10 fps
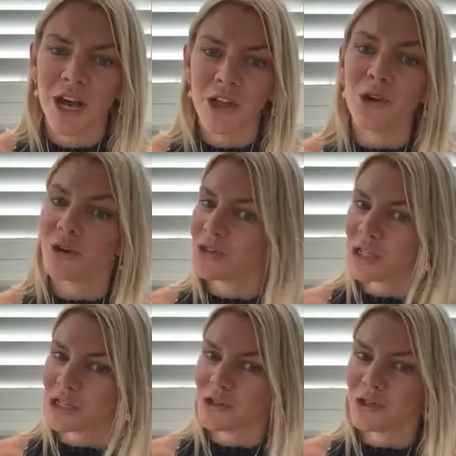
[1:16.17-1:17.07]
Not
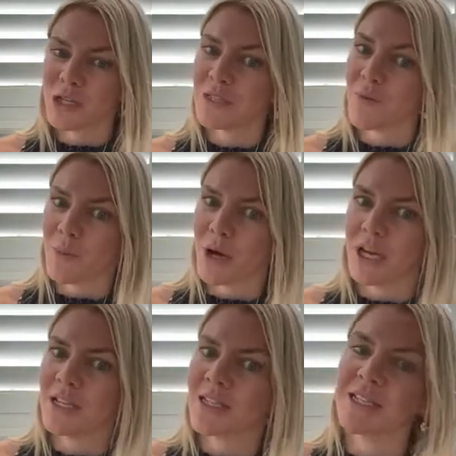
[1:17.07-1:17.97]
such good news for
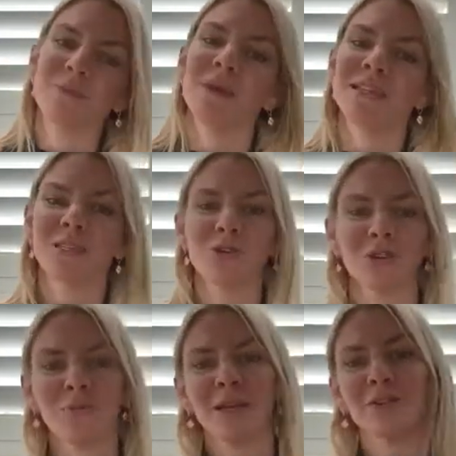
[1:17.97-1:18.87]
buyers because it means there's not
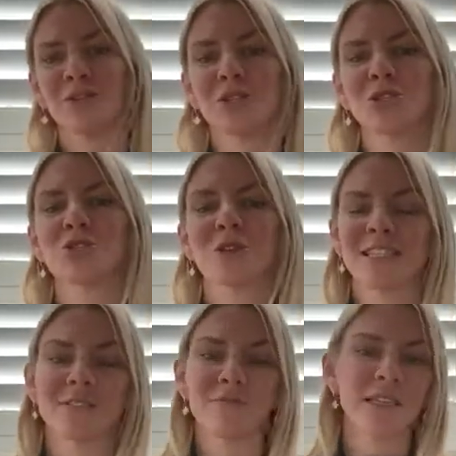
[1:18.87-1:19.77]
going to be a lot of
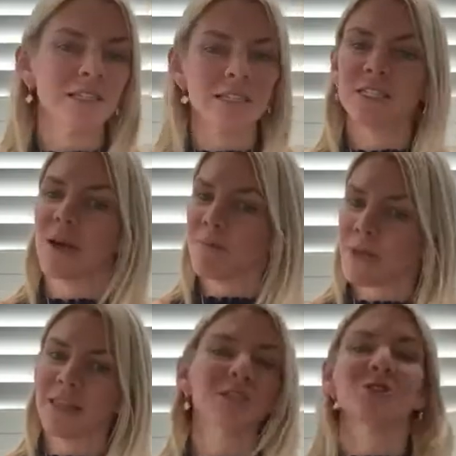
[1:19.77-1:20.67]
distressed investors
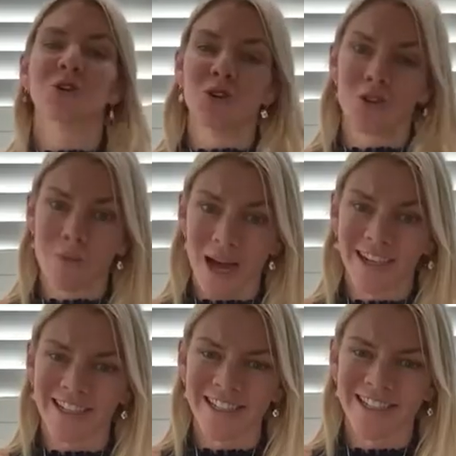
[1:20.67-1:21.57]
dumping their stock on the
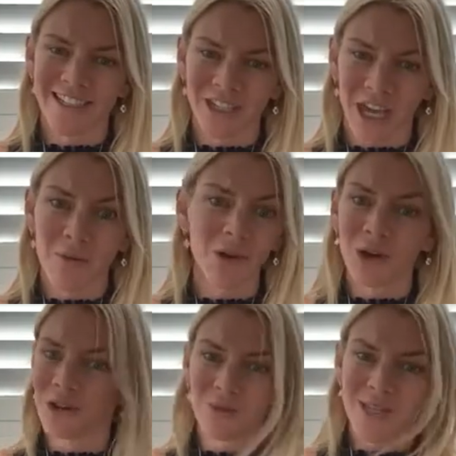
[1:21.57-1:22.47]
markets okay, we're
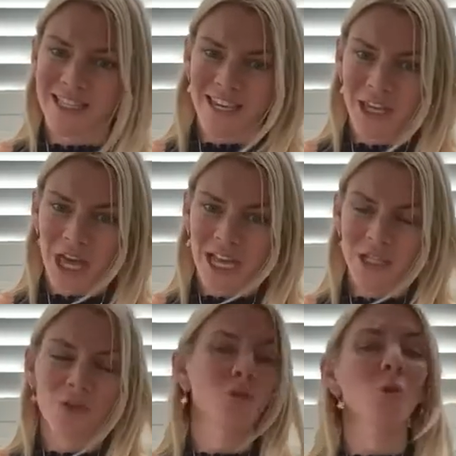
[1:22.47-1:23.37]
not going to be seeing that.
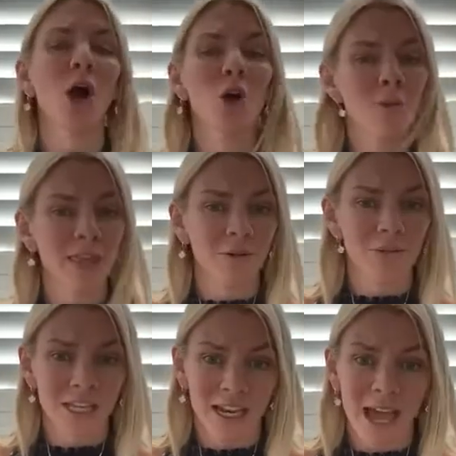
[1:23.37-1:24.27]
So if you were hoping that
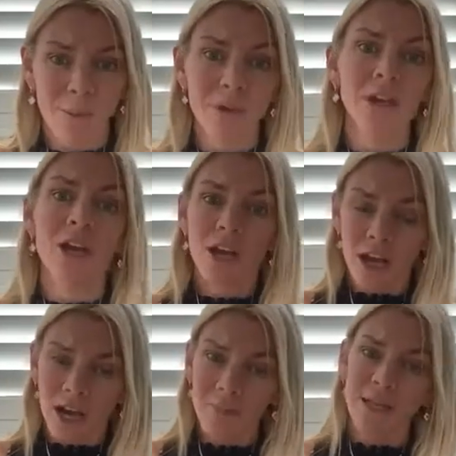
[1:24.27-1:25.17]
was going to happen.
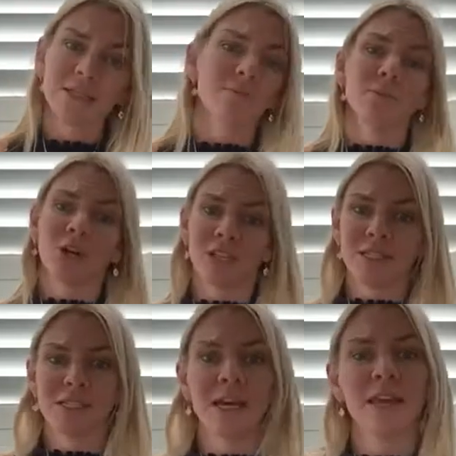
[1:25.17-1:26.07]
I met some
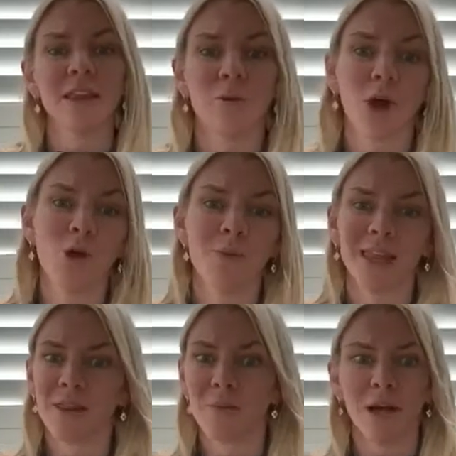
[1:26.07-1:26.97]
buyers today and they were hoping
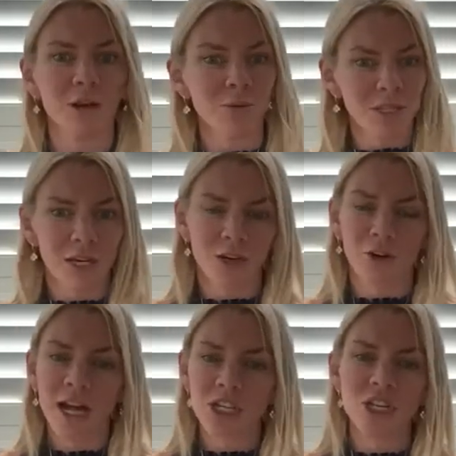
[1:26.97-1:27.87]
that the market was going to
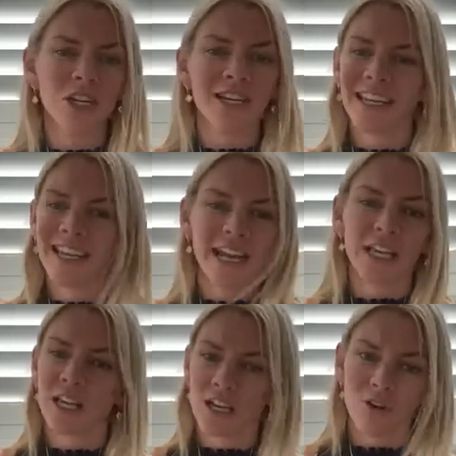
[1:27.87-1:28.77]
crash. It
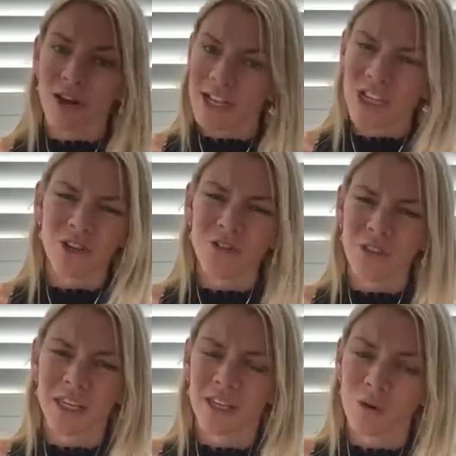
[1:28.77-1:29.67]
ain't going to crash, I don't
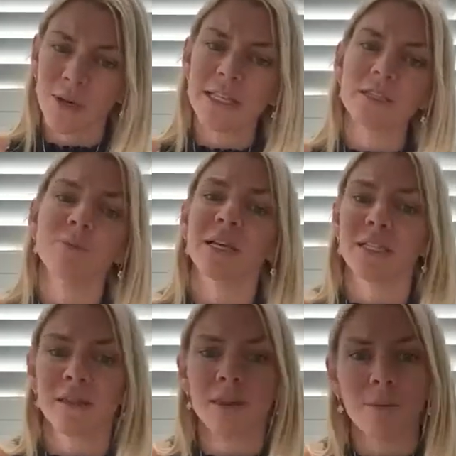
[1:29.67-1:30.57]
think, in Queensland because
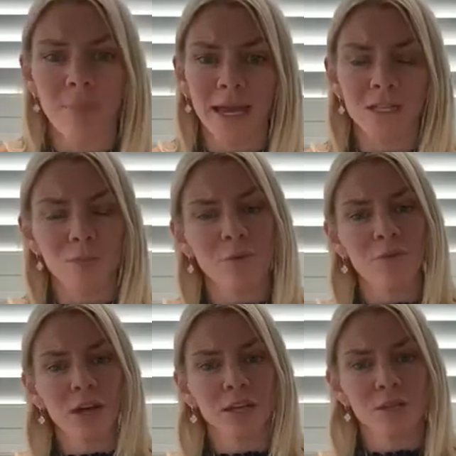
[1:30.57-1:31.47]
I think the banks are
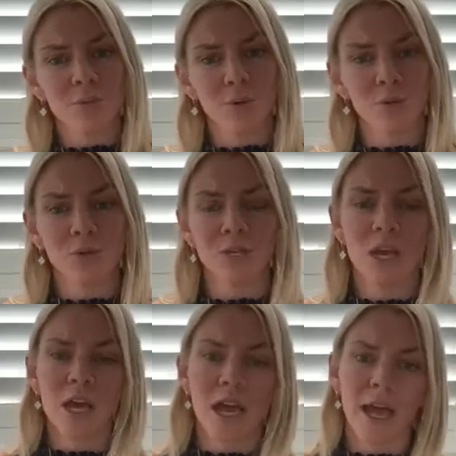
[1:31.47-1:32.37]
providing supports
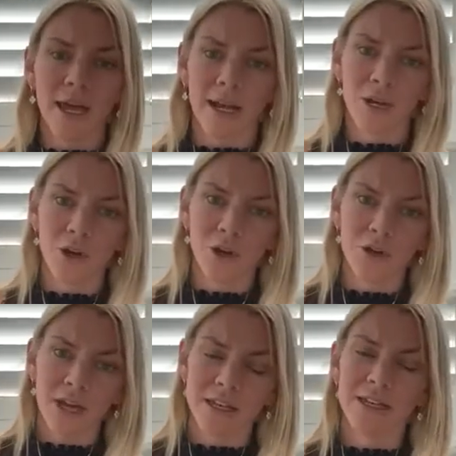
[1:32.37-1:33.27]
and I know
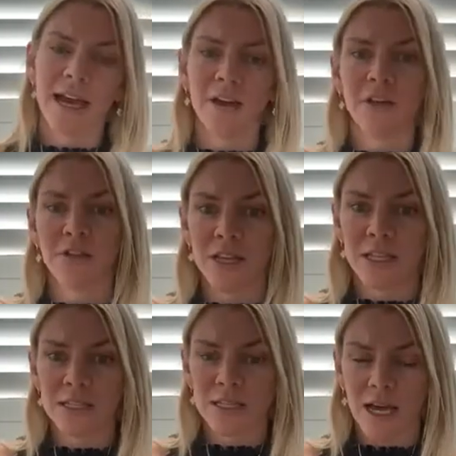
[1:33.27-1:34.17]
that now that
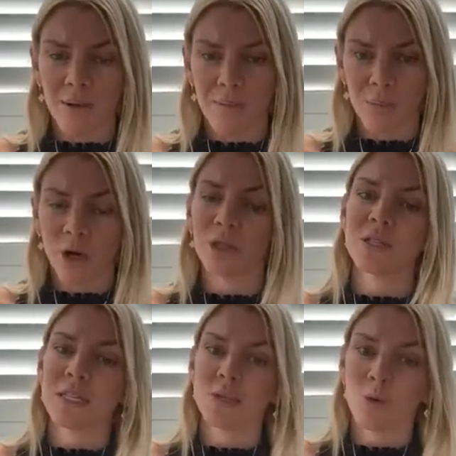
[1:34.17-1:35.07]
these um,
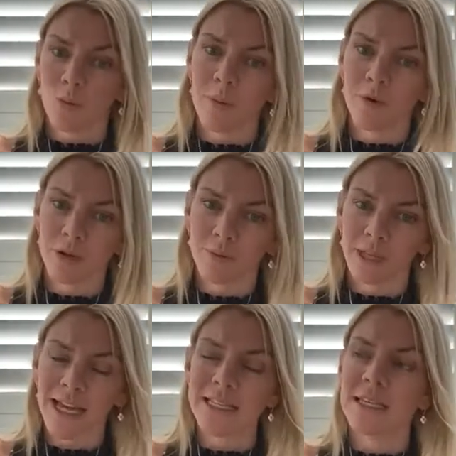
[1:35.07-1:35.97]
policies will be put in
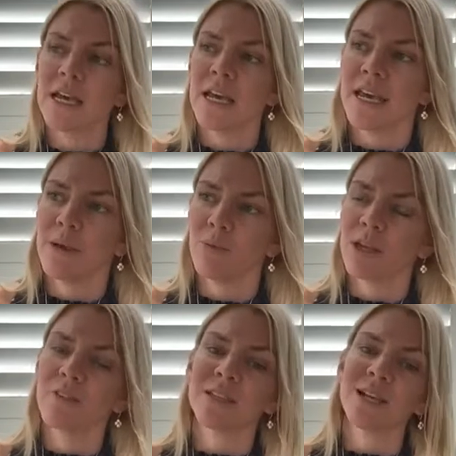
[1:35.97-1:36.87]
place, it will
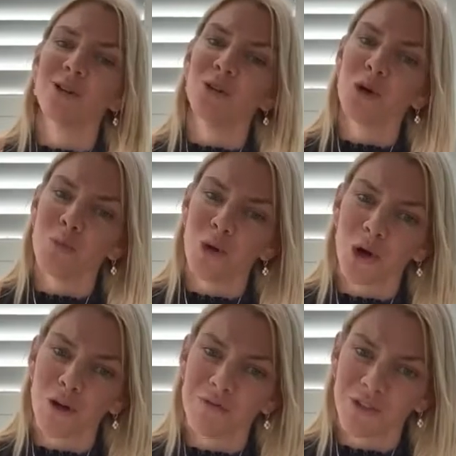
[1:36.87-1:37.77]
give us a lot more
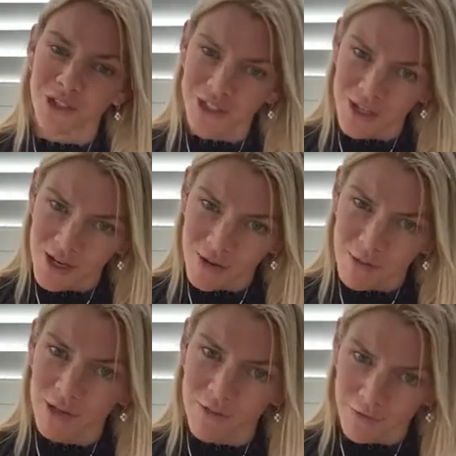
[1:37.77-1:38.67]
confidence
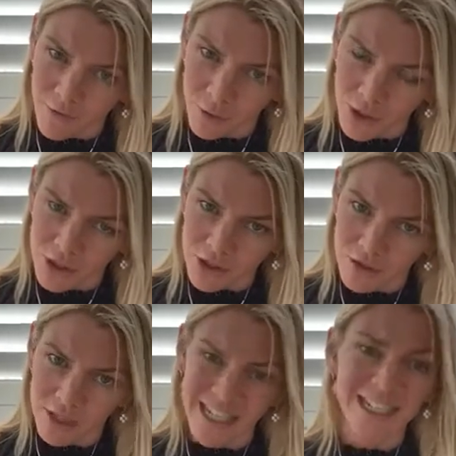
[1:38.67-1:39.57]
moving forward.
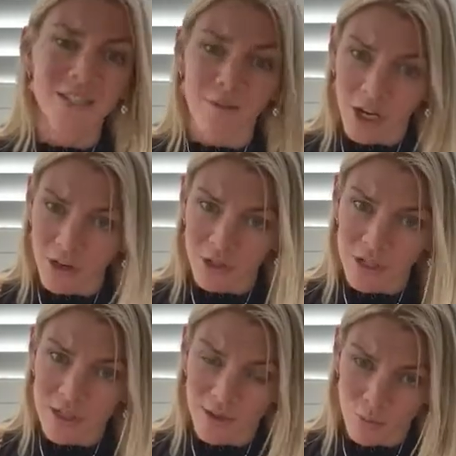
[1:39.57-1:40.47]
It is a
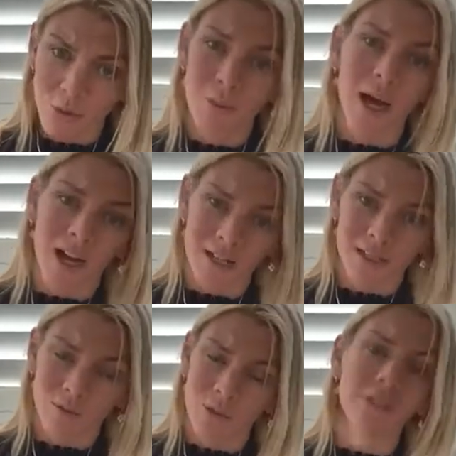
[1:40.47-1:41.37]
virus. It will
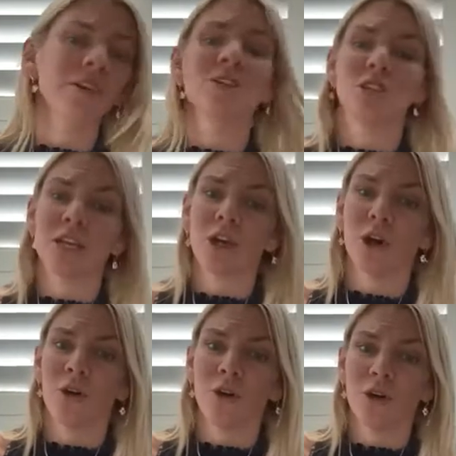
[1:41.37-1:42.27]
pass. It will eventually
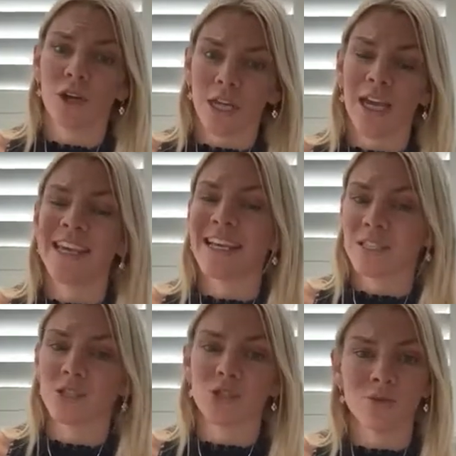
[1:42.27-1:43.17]
go. Okay, yes,
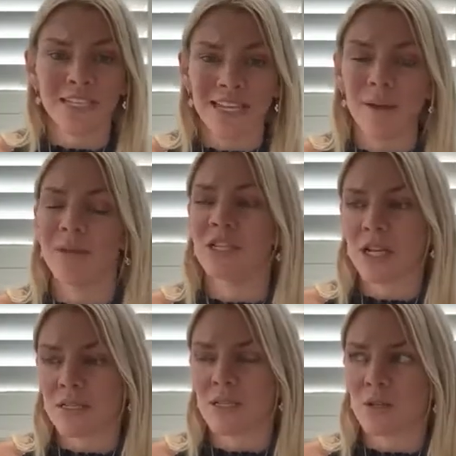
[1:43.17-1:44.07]
it's doing damage.
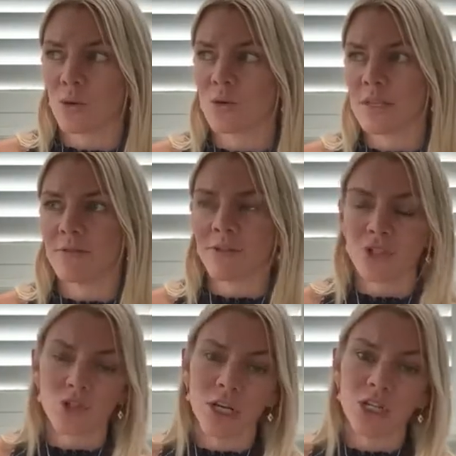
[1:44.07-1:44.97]
Yes, it's causing
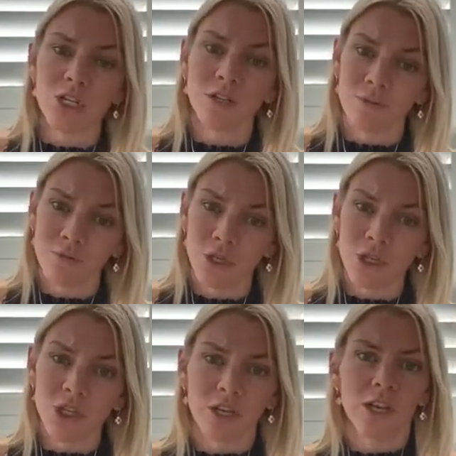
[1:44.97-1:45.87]
frustration and
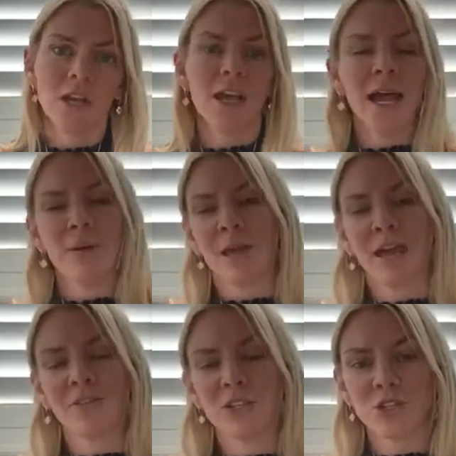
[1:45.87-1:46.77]
confusion, and we're
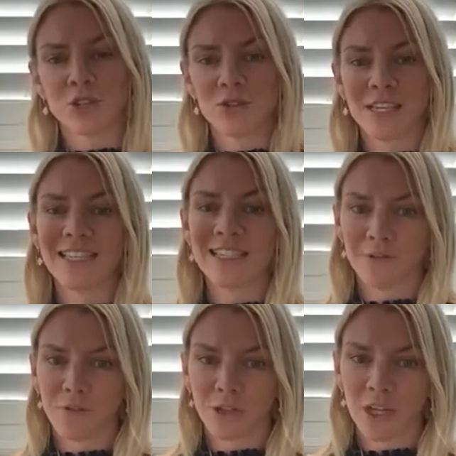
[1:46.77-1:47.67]
having to do things
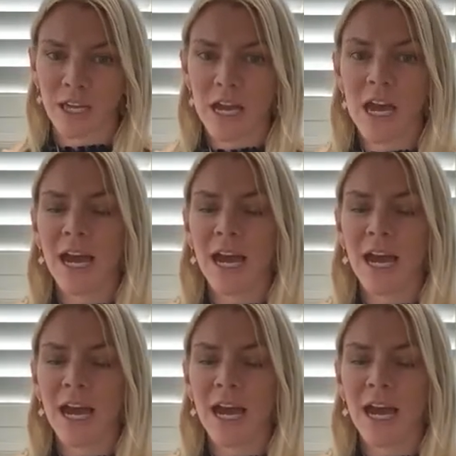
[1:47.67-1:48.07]
differently.